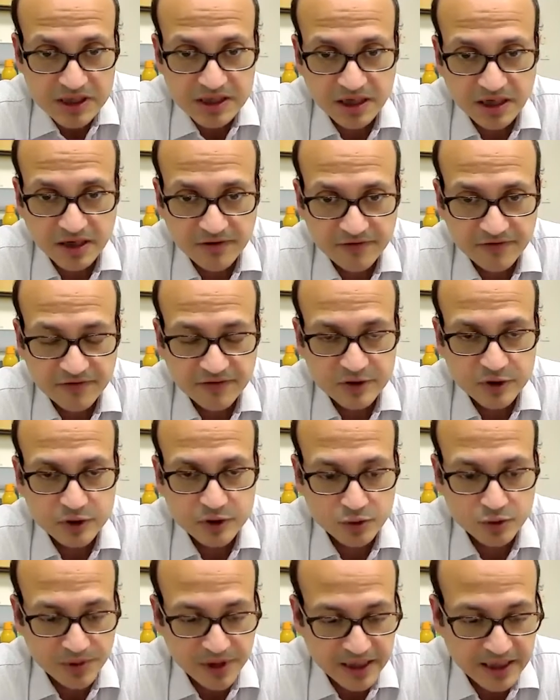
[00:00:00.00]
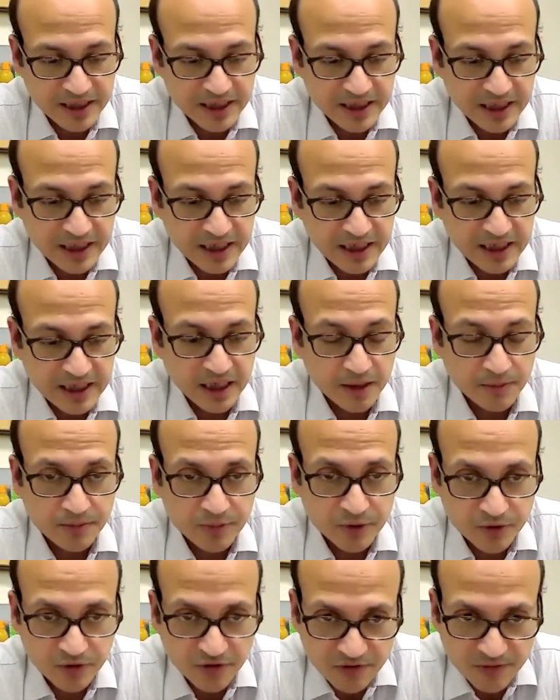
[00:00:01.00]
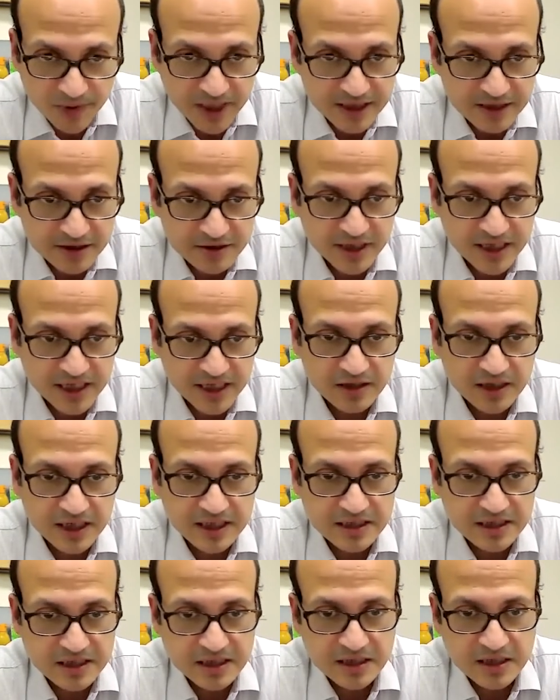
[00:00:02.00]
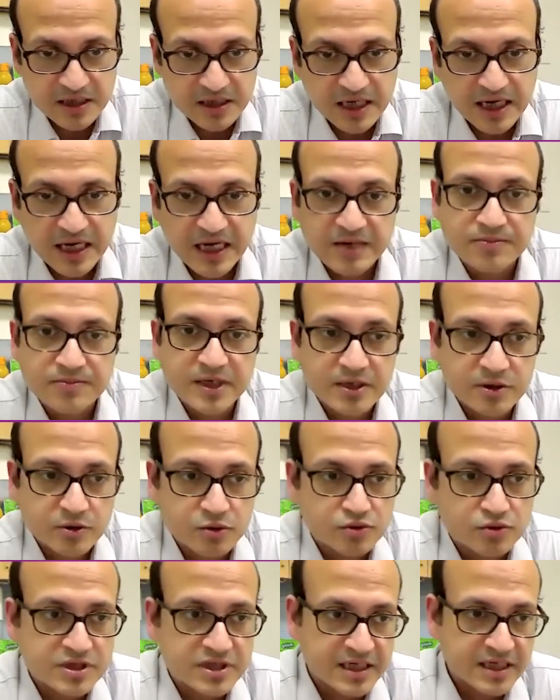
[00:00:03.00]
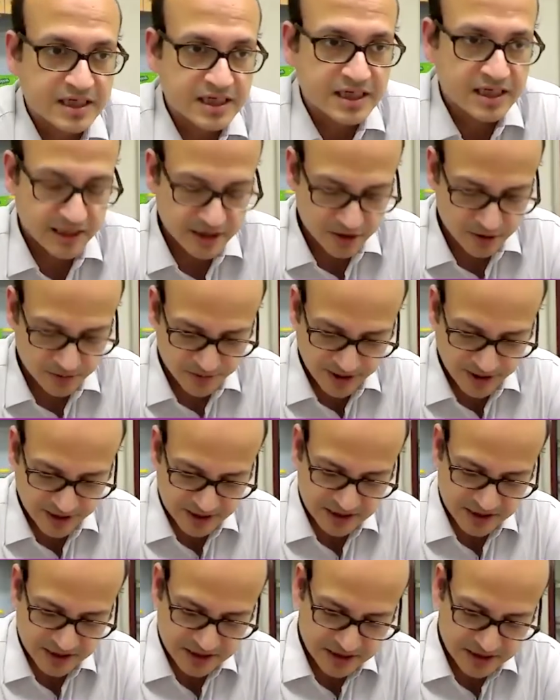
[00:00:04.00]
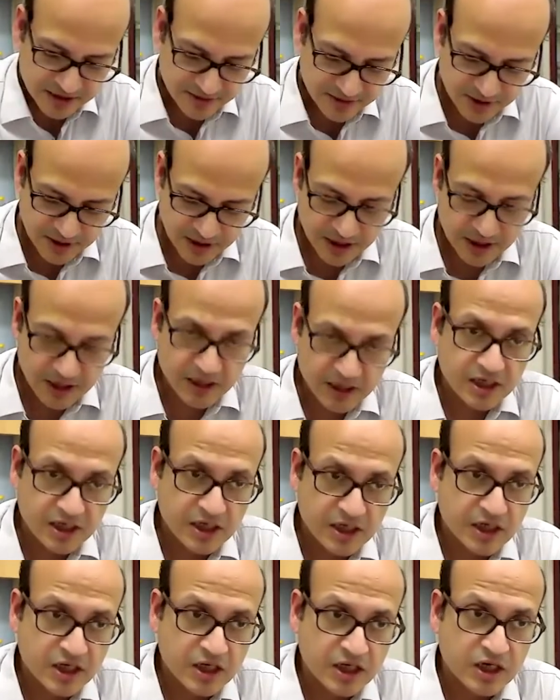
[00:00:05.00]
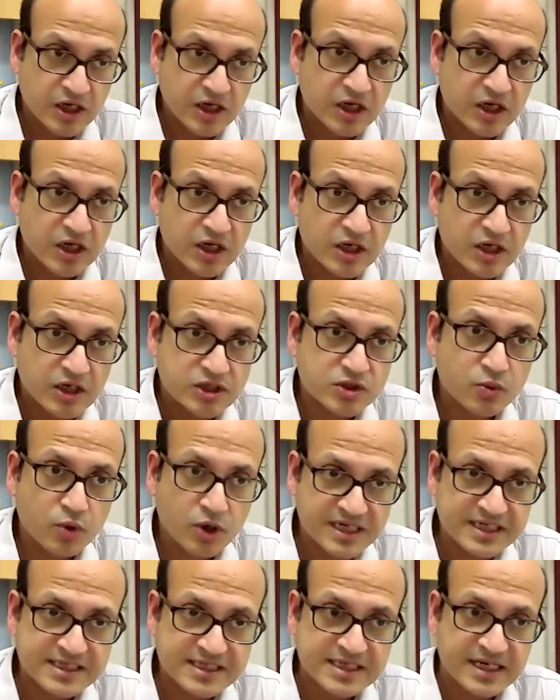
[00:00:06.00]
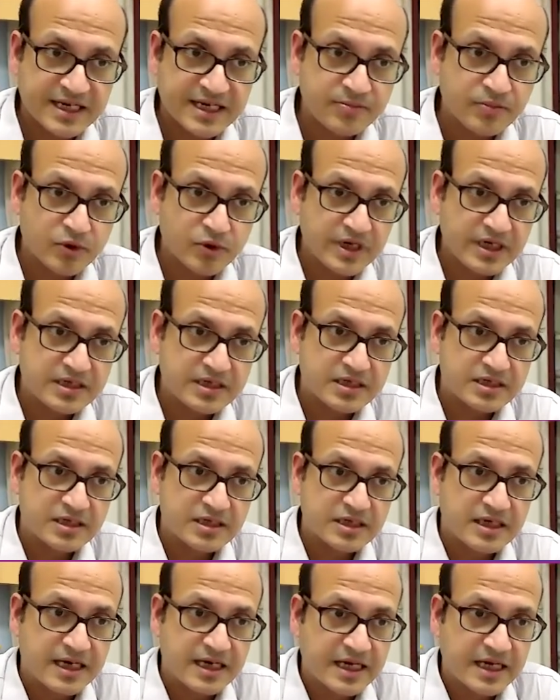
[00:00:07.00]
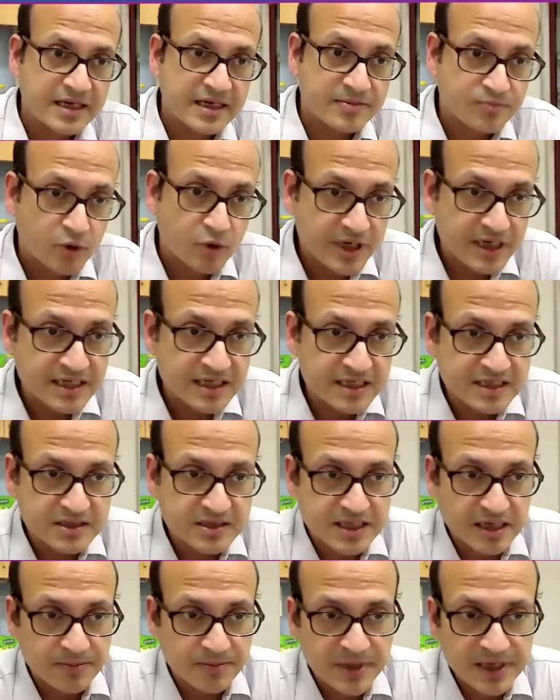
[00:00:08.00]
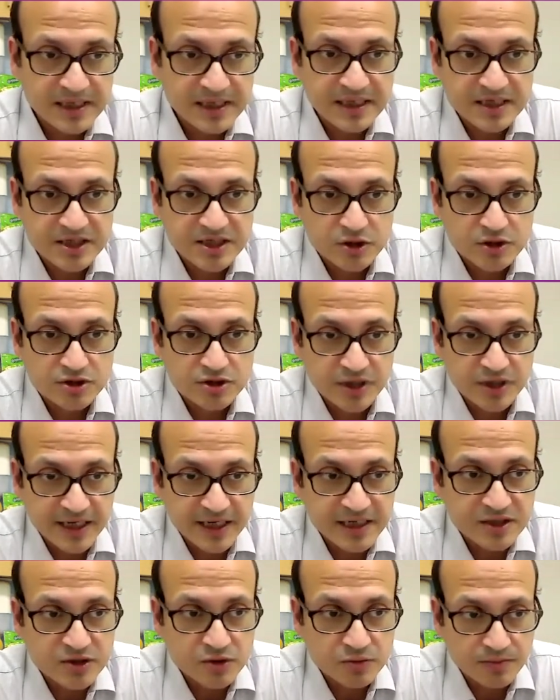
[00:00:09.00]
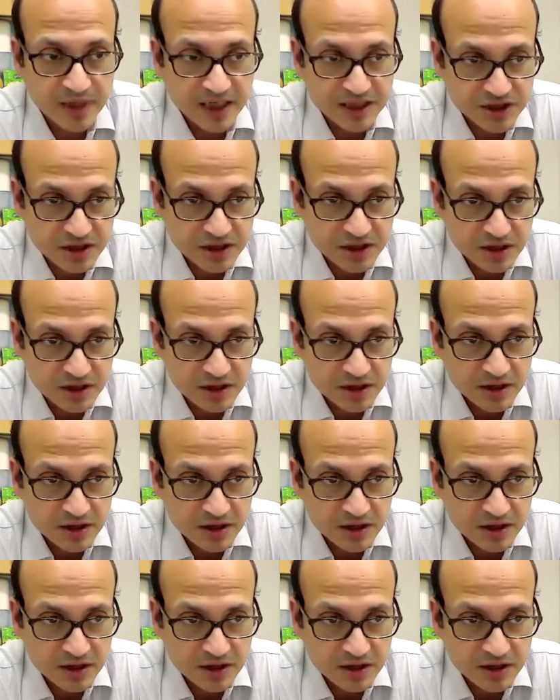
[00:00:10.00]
enough to be approved by the regulator and be used in clinical practice. So what is an endpoint? Endpoint is something that you're trying to measure.